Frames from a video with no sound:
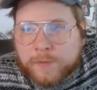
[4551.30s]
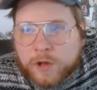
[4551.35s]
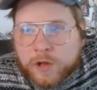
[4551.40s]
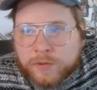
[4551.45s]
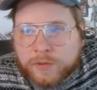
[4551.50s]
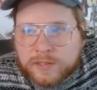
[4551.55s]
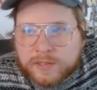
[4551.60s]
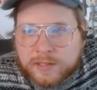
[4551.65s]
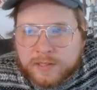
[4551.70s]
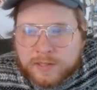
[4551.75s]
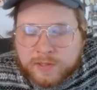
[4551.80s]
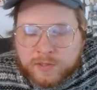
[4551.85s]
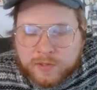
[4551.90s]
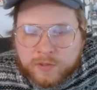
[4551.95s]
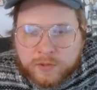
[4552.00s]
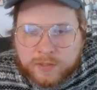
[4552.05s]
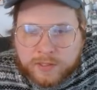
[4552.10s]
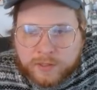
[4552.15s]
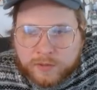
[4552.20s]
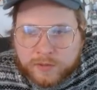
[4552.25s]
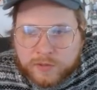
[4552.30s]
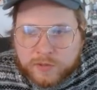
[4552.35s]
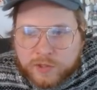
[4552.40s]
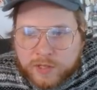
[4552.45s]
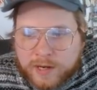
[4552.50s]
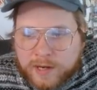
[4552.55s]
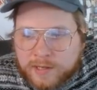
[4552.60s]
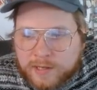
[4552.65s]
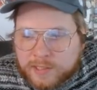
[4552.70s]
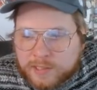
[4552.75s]
the Maul and the Sentinel kill the
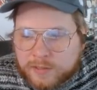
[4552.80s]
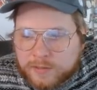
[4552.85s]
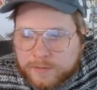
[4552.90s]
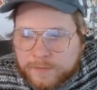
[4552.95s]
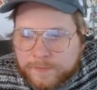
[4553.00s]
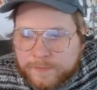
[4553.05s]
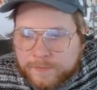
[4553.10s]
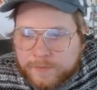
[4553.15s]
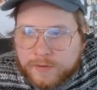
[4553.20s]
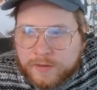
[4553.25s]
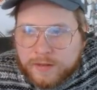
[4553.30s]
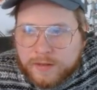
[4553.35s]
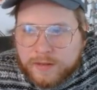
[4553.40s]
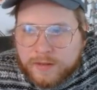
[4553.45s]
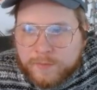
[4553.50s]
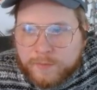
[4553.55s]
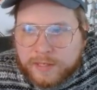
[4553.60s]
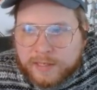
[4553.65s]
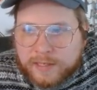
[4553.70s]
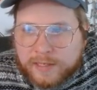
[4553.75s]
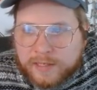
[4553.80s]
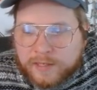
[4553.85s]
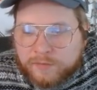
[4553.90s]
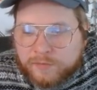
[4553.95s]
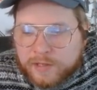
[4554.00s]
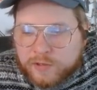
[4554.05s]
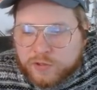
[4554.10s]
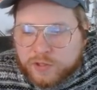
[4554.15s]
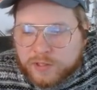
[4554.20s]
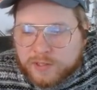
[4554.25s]
Jace. But again,
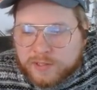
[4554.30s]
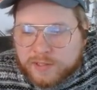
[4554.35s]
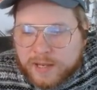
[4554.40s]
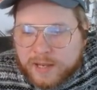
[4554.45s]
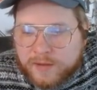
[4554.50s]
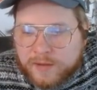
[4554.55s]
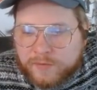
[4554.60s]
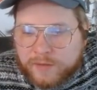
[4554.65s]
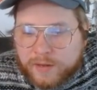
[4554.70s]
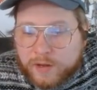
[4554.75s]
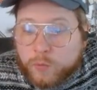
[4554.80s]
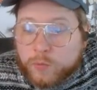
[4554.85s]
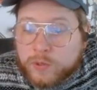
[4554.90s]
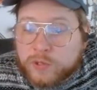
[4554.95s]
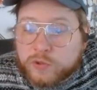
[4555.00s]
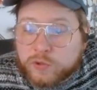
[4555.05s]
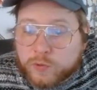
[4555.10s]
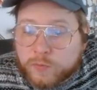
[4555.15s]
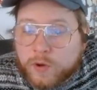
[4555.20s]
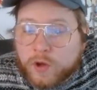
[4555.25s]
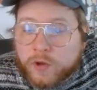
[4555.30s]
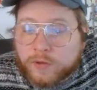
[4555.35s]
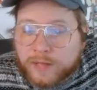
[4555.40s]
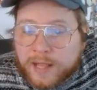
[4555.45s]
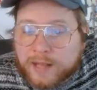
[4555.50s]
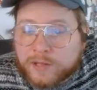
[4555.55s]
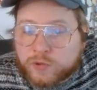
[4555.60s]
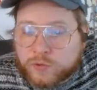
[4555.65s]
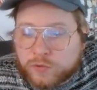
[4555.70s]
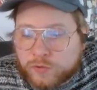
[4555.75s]
if they just have... Oh, we drew Maul
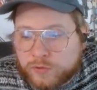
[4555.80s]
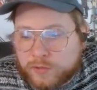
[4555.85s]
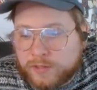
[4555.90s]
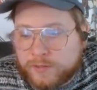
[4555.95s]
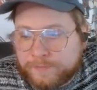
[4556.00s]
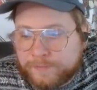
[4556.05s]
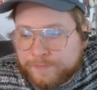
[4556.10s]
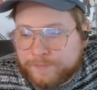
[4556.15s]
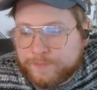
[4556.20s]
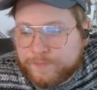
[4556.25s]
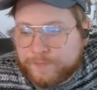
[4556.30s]
naturally.